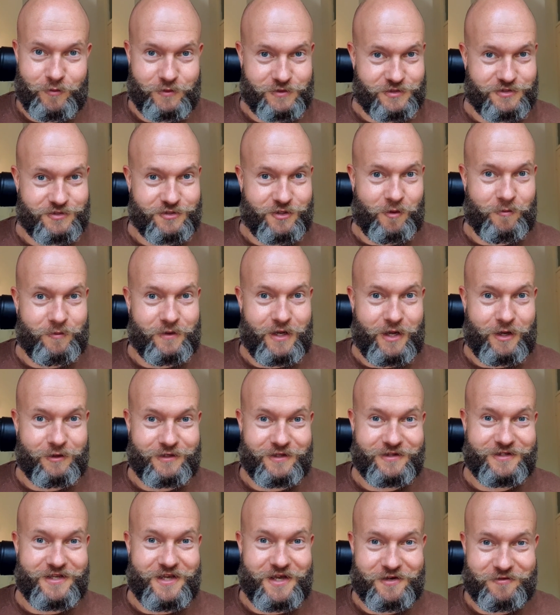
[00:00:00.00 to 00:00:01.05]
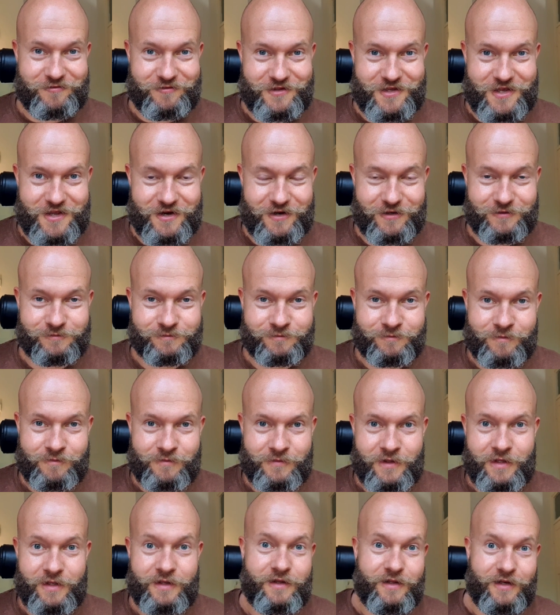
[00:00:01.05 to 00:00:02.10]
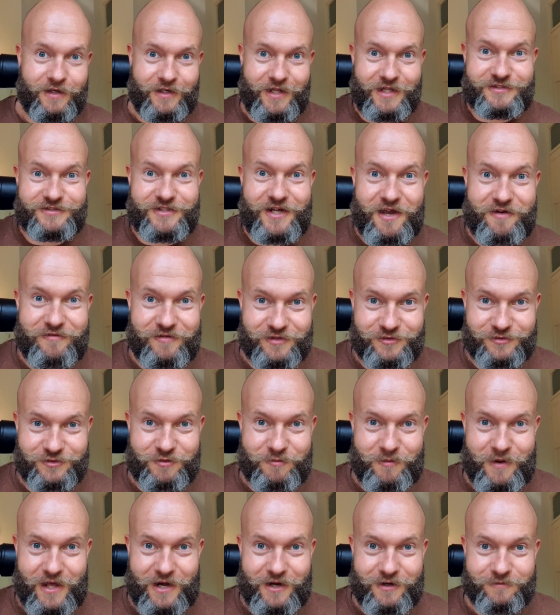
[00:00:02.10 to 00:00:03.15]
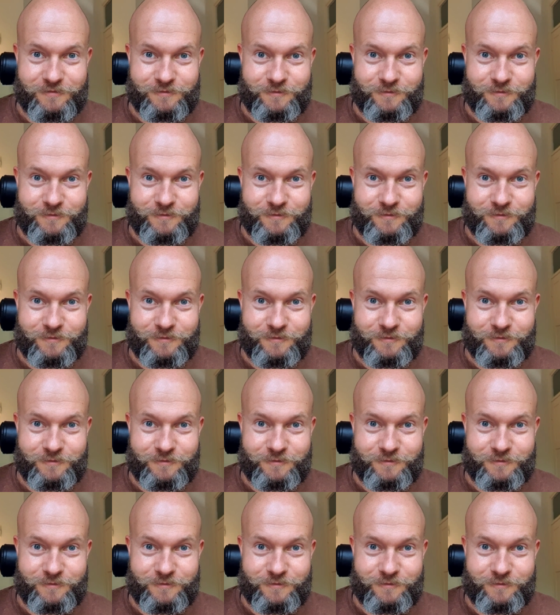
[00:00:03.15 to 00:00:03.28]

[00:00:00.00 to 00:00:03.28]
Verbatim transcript: which is coming out at the end of the year. Let's dive into the matter.